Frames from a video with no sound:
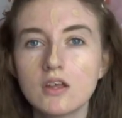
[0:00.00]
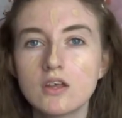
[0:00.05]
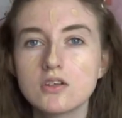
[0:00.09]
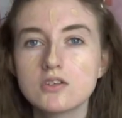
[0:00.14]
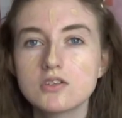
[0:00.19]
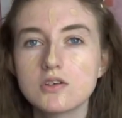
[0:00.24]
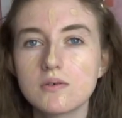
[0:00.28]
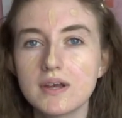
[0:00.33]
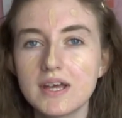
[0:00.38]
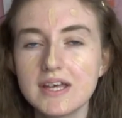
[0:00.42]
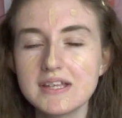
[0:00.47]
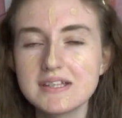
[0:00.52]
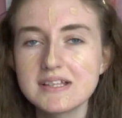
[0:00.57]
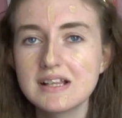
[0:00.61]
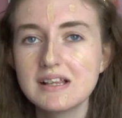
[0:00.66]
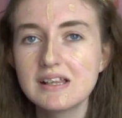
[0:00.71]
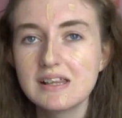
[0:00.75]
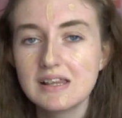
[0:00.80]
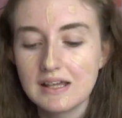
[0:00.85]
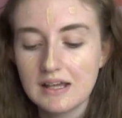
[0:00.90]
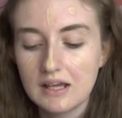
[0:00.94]
So it is a
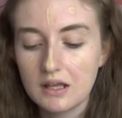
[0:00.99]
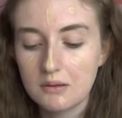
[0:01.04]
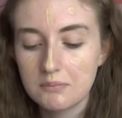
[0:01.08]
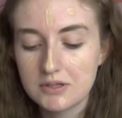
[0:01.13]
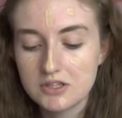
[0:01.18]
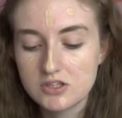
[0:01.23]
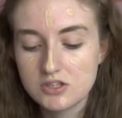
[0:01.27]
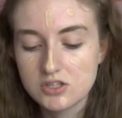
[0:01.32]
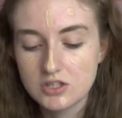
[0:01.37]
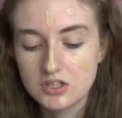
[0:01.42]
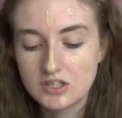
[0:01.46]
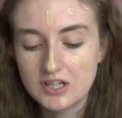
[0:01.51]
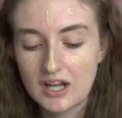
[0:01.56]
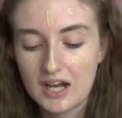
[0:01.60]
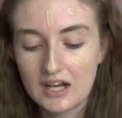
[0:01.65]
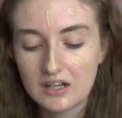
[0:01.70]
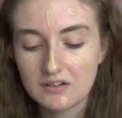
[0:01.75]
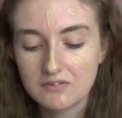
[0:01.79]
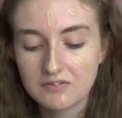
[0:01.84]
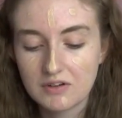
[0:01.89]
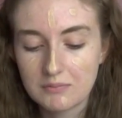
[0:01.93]
little bit too
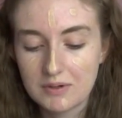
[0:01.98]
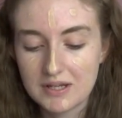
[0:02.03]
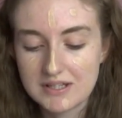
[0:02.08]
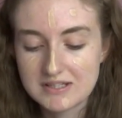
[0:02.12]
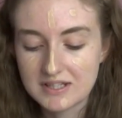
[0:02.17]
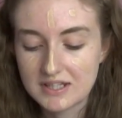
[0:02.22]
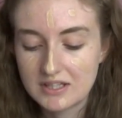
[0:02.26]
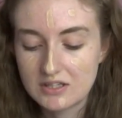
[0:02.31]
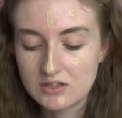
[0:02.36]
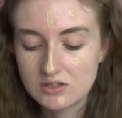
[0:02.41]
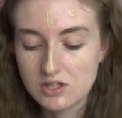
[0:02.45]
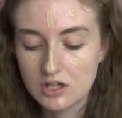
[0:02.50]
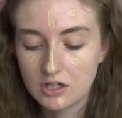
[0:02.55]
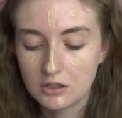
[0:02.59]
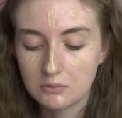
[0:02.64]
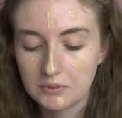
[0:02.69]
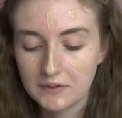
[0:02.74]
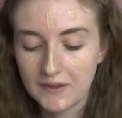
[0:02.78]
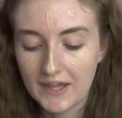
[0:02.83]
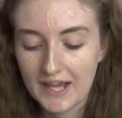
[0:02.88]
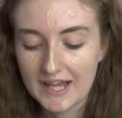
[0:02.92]
dark for my skin
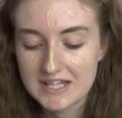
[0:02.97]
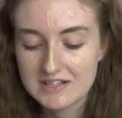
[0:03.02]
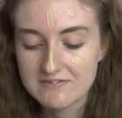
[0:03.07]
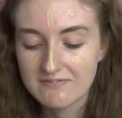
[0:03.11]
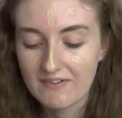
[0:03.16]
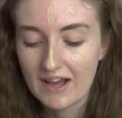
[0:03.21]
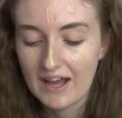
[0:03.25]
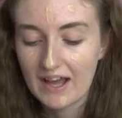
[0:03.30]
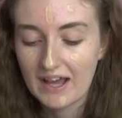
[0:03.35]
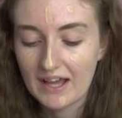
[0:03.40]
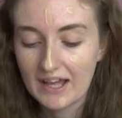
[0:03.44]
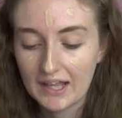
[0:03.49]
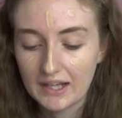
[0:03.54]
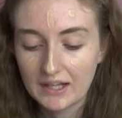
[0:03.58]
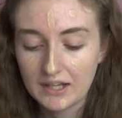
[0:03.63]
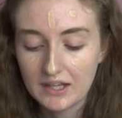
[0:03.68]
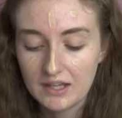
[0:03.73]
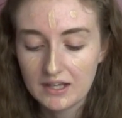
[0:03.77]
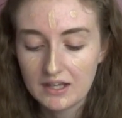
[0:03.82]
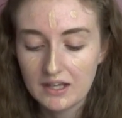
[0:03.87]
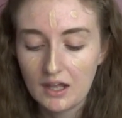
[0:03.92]
tone, but that is fine
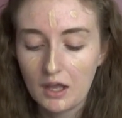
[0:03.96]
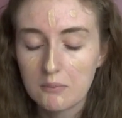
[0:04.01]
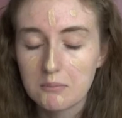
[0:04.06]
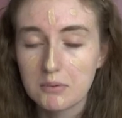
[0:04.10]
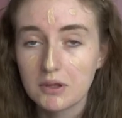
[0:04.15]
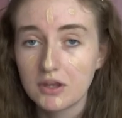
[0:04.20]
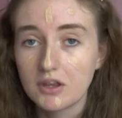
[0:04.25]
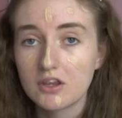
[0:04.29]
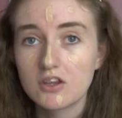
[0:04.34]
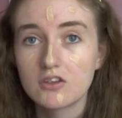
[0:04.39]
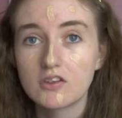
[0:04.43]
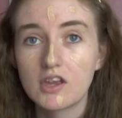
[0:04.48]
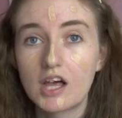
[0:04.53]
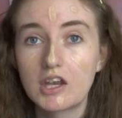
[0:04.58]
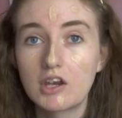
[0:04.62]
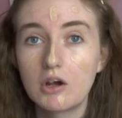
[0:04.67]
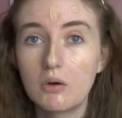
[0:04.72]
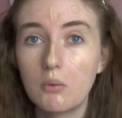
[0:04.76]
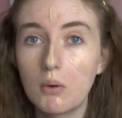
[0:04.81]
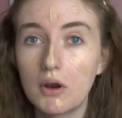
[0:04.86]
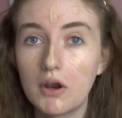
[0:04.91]
because I
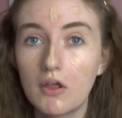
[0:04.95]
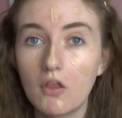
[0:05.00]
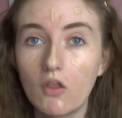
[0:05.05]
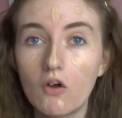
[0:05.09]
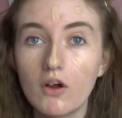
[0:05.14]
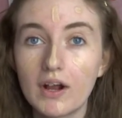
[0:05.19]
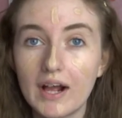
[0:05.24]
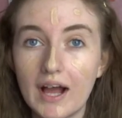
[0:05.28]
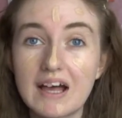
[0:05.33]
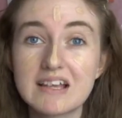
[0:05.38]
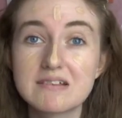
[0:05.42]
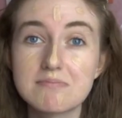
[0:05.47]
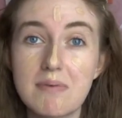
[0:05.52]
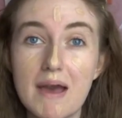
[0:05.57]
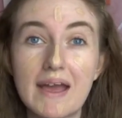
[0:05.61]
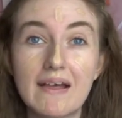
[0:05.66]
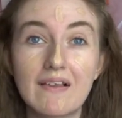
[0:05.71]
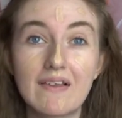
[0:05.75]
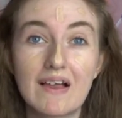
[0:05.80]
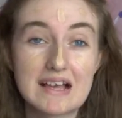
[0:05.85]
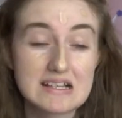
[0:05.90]
don't want to look as
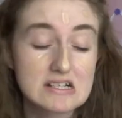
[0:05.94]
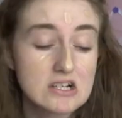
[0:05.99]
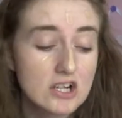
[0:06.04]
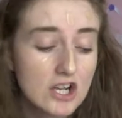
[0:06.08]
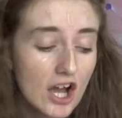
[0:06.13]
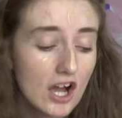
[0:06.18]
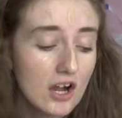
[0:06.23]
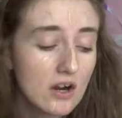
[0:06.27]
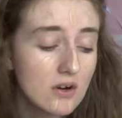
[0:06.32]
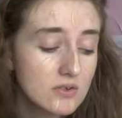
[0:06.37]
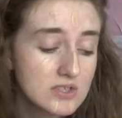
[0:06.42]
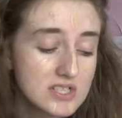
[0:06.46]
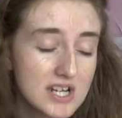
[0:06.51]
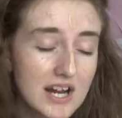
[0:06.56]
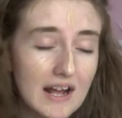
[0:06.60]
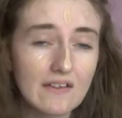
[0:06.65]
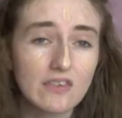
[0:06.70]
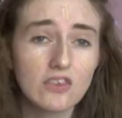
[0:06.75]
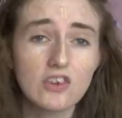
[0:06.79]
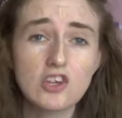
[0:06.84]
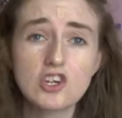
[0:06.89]
pale as a ghost,
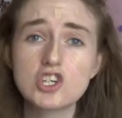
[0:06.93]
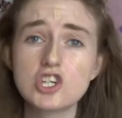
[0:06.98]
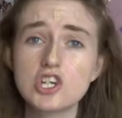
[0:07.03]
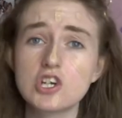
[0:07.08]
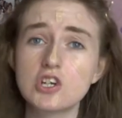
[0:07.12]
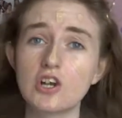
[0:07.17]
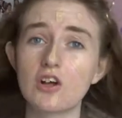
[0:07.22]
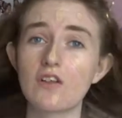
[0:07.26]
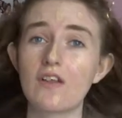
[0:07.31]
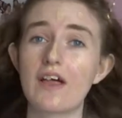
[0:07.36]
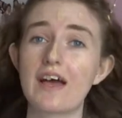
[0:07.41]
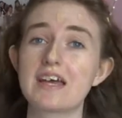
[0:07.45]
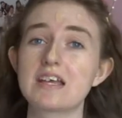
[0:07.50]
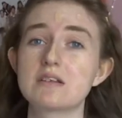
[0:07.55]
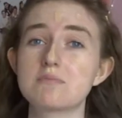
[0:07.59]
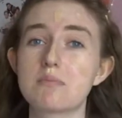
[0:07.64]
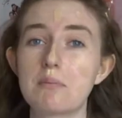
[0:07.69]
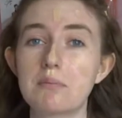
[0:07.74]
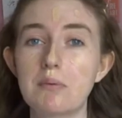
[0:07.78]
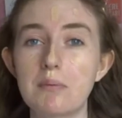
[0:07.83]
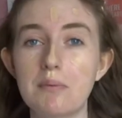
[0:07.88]
and the studio light is
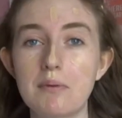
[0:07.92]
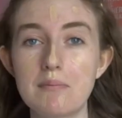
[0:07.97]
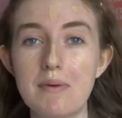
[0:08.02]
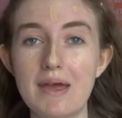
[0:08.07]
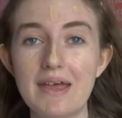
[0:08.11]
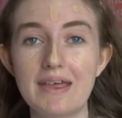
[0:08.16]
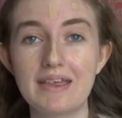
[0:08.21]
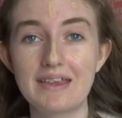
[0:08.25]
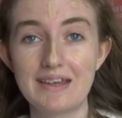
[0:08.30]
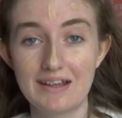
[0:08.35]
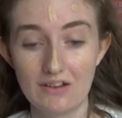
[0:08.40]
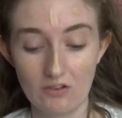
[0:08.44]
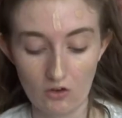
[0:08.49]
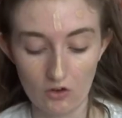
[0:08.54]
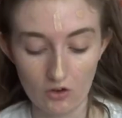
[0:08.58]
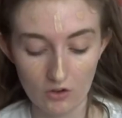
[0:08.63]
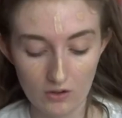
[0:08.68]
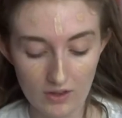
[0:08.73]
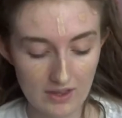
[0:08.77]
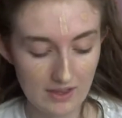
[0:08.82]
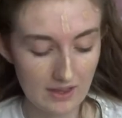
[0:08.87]
probably making it
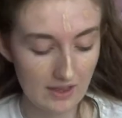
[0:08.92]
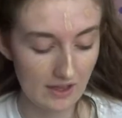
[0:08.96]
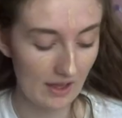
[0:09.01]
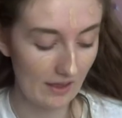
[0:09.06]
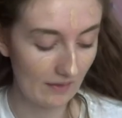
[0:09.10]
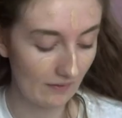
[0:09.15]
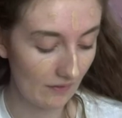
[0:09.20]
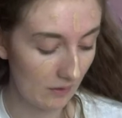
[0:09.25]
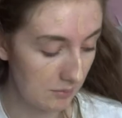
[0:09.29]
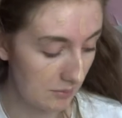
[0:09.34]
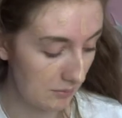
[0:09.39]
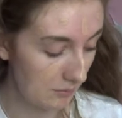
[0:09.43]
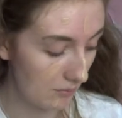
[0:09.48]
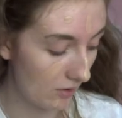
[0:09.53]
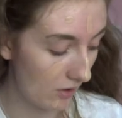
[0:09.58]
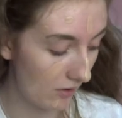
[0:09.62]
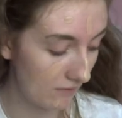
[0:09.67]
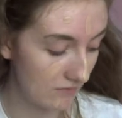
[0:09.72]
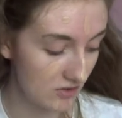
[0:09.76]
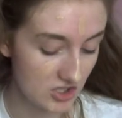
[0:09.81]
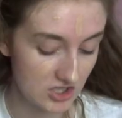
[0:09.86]
look a little bit more
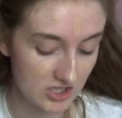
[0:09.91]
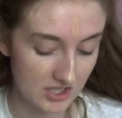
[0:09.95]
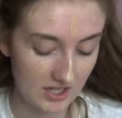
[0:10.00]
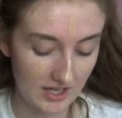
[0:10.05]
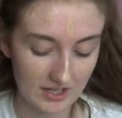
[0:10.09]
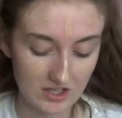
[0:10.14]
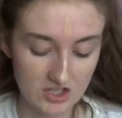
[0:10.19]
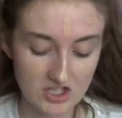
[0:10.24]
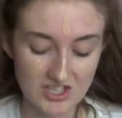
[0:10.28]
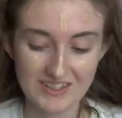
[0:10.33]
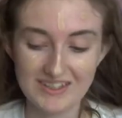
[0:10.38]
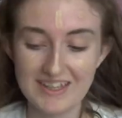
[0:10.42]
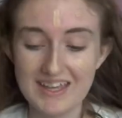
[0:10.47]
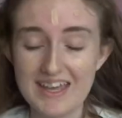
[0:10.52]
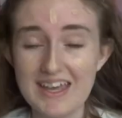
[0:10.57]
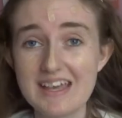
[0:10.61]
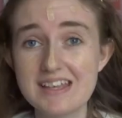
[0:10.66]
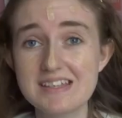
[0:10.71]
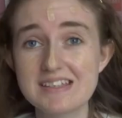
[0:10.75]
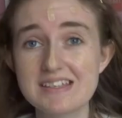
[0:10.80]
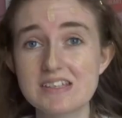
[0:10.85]
orange than it actually
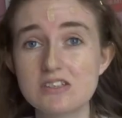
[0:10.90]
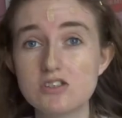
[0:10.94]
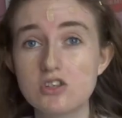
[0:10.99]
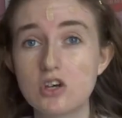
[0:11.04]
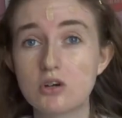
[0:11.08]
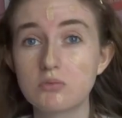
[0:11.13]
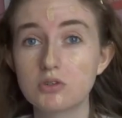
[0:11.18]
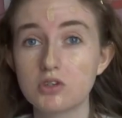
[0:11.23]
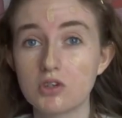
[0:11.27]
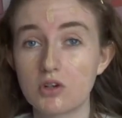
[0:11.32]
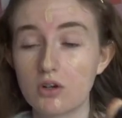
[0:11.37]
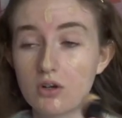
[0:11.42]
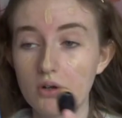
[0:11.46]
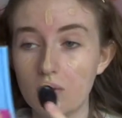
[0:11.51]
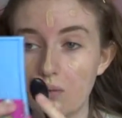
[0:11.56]
is, so I'm just going to